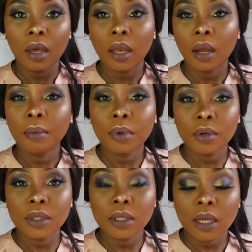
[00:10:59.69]
Now I'm going
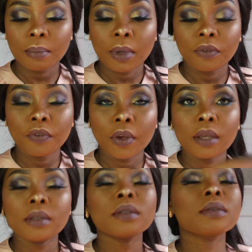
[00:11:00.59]
to set my
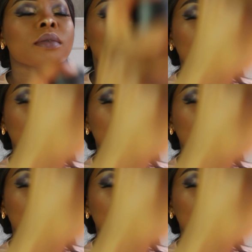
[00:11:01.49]
face.